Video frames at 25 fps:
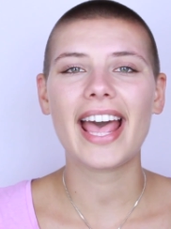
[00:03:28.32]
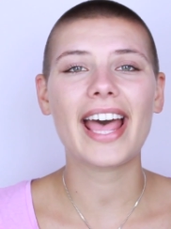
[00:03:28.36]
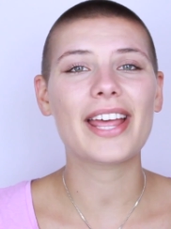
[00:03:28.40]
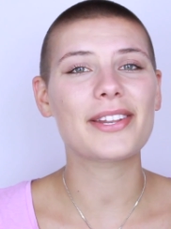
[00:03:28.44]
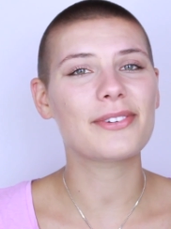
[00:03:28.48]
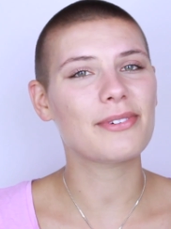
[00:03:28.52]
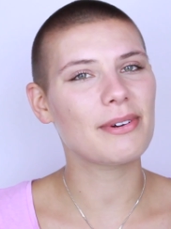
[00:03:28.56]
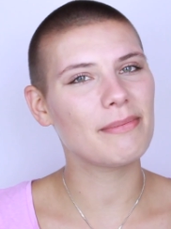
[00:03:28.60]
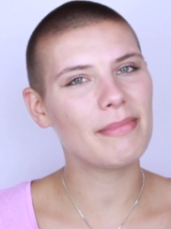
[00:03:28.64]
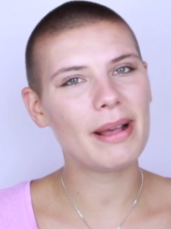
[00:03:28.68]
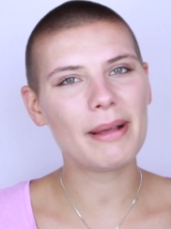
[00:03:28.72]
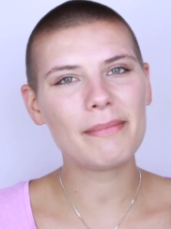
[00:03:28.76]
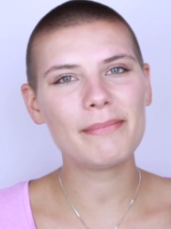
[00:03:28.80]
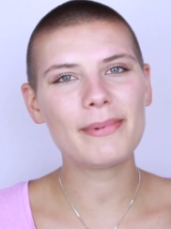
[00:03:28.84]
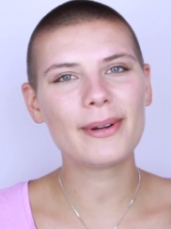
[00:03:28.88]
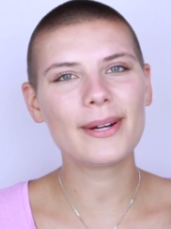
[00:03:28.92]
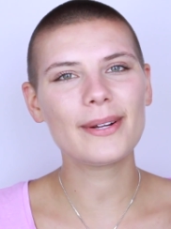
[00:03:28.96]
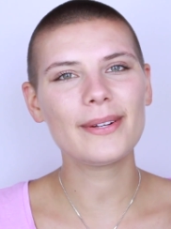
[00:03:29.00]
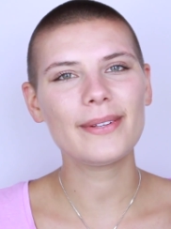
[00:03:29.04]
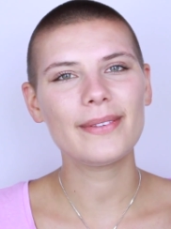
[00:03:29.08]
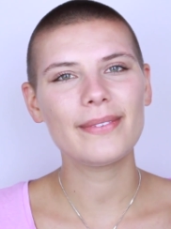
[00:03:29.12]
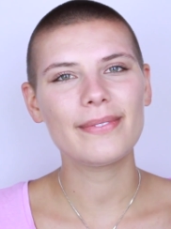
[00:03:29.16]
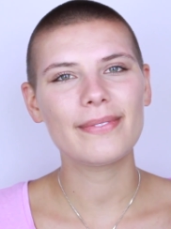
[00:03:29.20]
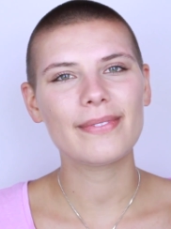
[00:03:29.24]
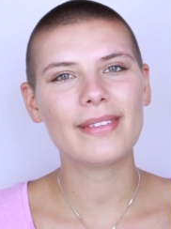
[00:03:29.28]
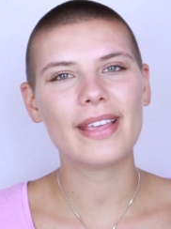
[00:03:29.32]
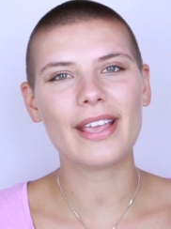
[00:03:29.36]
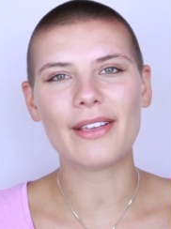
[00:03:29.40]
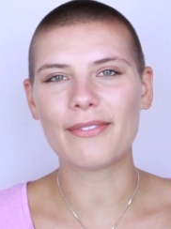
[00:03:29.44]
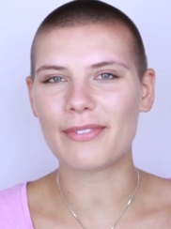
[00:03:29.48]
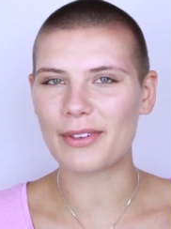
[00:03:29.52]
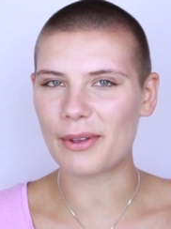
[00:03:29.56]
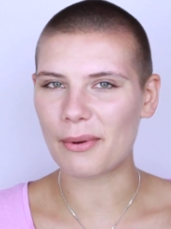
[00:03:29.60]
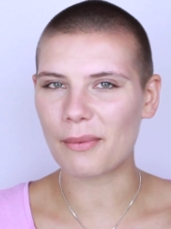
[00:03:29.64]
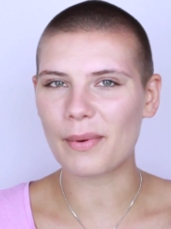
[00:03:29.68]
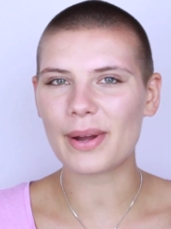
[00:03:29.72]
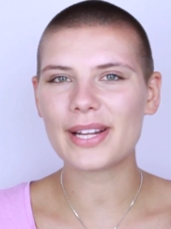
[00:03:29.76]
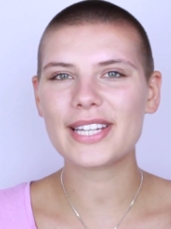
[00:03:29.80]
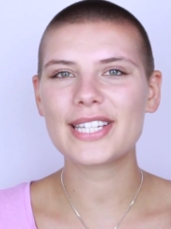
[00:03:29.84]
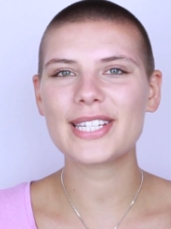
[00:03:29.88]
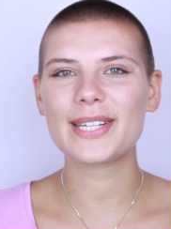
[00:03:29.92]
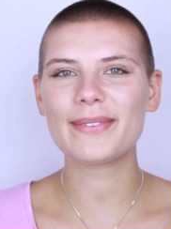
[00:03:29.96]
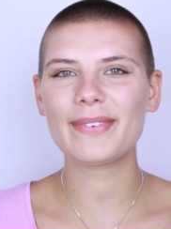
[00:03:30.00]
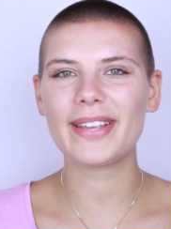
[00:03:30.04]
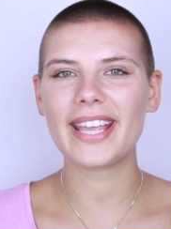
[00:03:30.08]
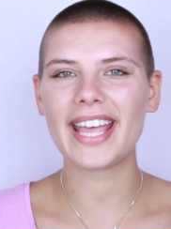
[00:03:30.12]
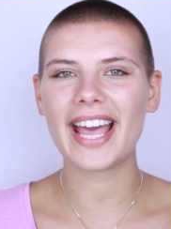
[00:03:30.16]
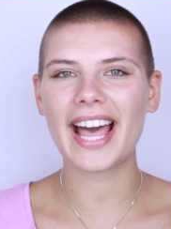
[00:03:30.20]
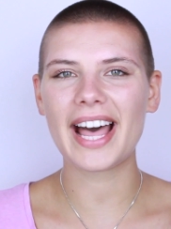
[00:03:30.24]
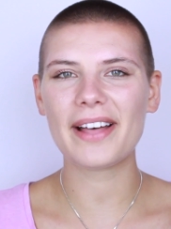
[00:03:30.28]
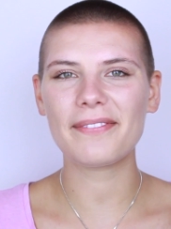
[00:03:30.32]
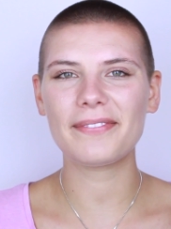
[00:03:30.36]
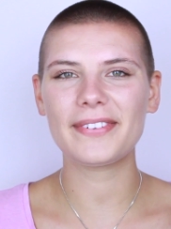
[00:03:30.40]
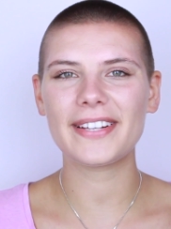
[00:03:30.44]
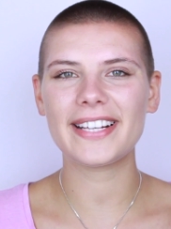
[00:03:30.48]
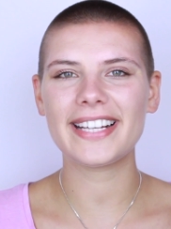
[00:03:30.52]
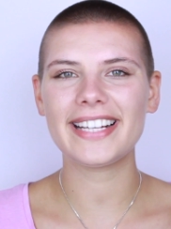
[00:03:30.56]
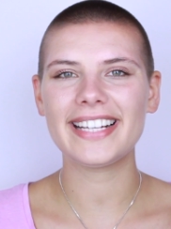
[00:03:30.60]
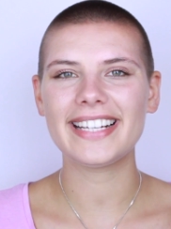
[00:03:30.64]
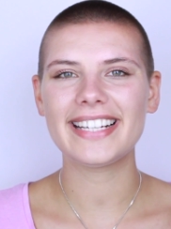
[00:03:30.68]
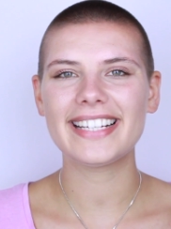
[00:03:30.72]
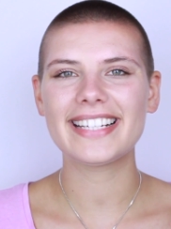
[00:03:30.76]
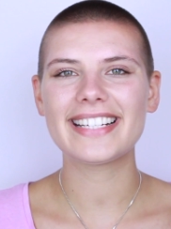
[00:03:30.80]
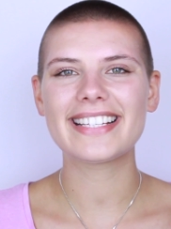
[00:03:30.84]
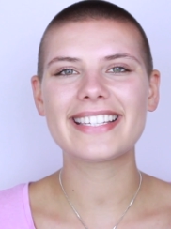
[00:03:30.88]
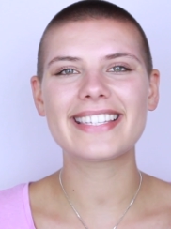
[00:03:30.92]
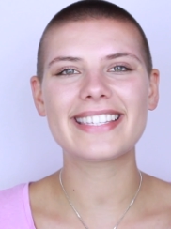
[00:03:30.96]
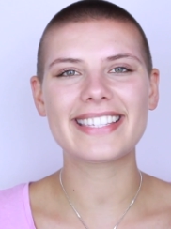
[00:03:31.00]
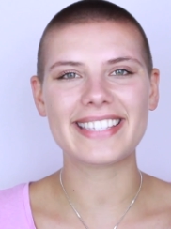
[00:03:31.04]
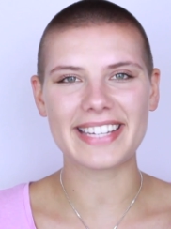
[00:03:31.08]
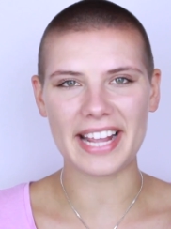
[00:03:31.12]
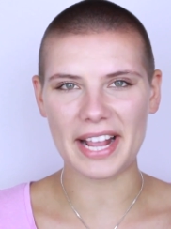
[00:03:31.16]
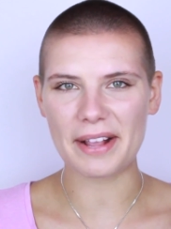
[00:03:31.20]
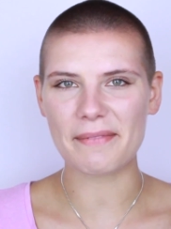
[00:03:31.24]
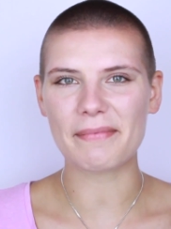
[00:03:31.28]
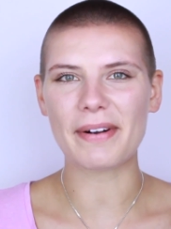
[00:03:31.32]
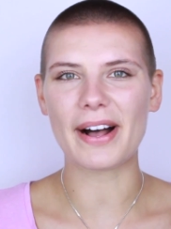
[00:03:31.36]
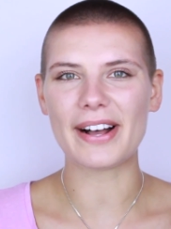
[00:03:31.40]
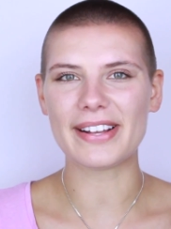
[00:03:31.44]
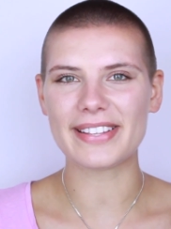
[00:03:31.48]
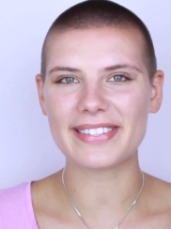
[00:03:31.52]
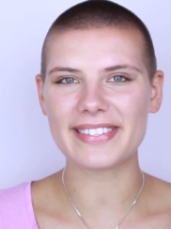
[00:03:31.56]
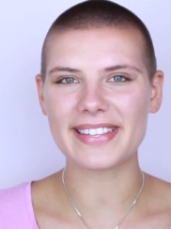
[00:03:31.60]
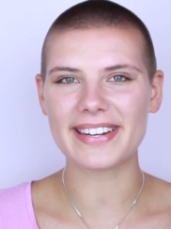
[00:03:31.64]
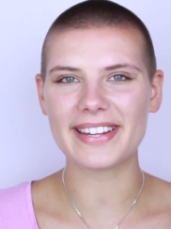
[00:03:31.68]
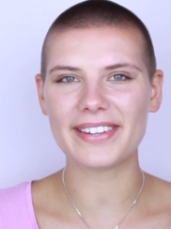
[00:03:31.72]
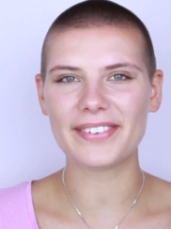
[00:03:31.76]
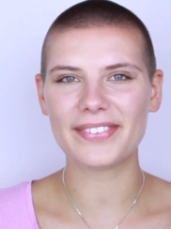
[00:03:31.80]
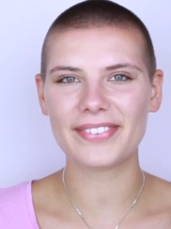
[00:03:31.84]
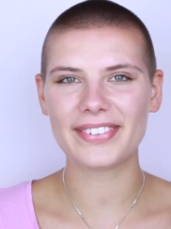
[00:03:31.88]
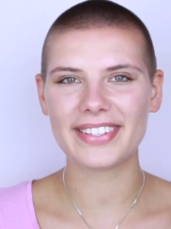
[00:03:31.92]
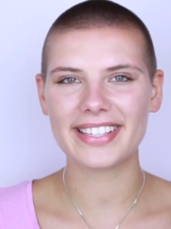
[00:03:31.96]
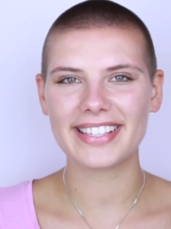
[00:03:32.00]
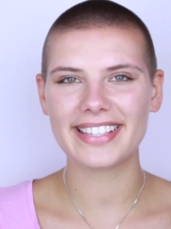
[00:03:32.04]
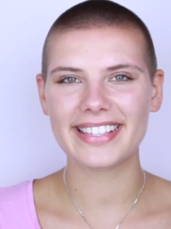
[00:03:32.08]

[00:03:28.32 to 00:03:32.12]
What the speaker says: And remember, if you want to be happy, stay positive.